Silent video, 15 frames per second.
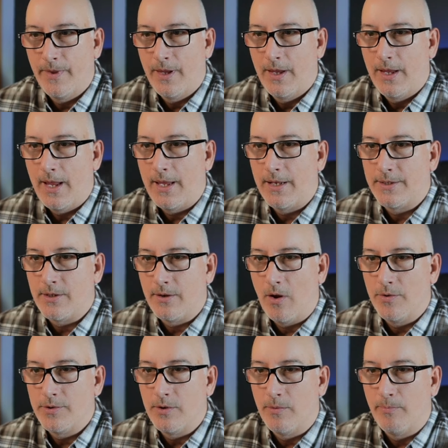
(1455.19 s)
And it's
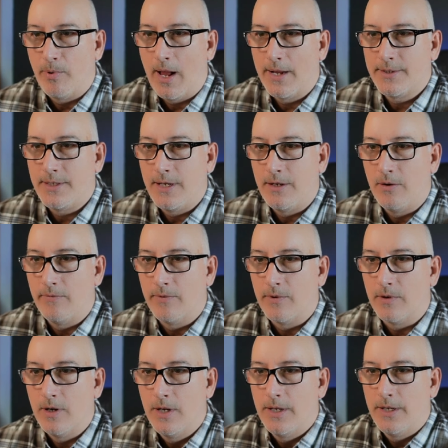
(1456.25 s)
also proxying
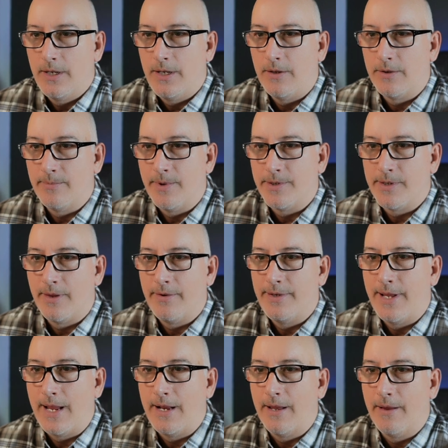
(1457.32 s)
over some of this other
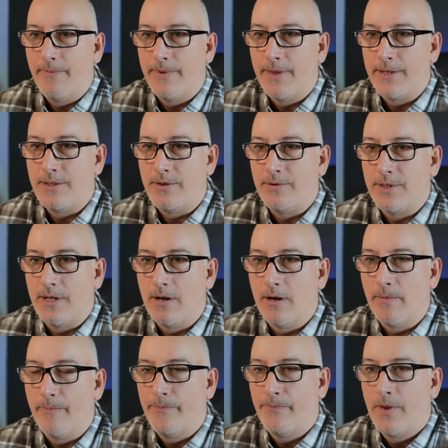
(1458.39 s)
data that you see here.
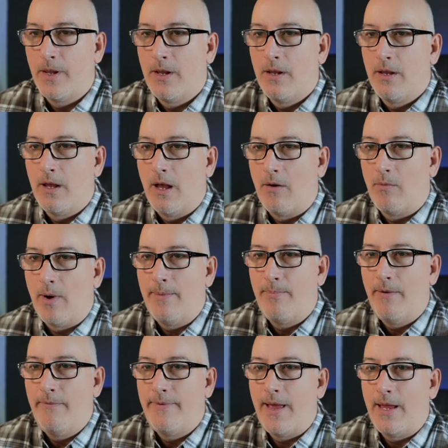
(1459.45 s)
Right
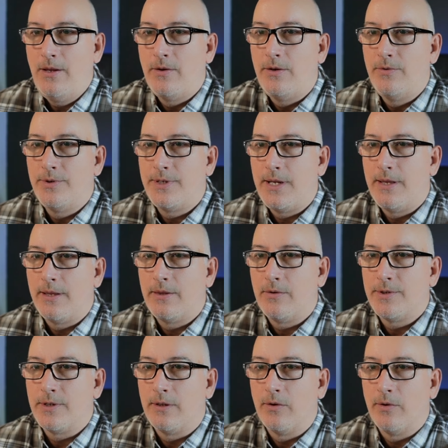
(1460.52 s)
above that, you do see that there
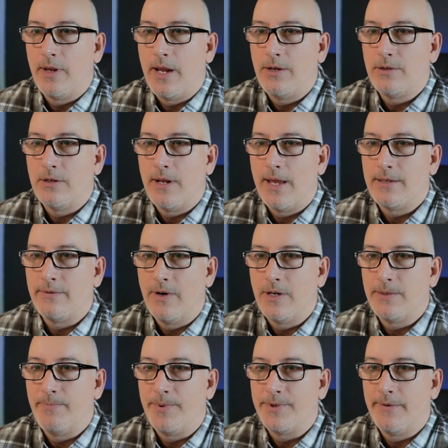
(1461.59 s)
is a location. It has a very
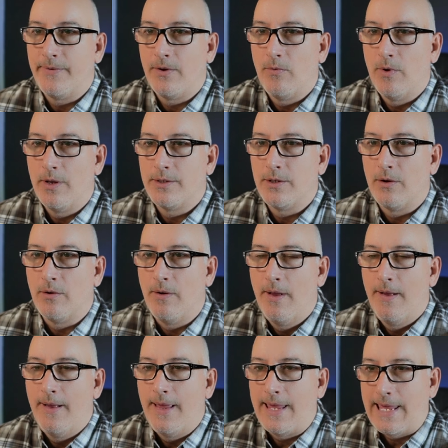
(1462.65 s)
specific one. So
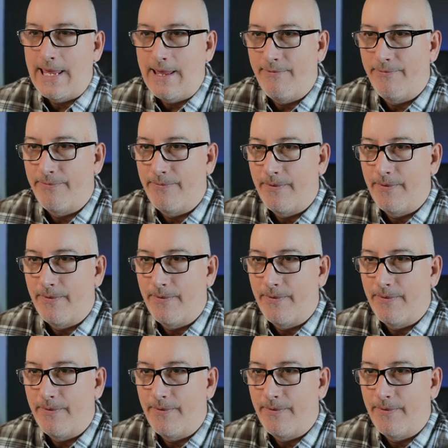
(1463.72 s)
if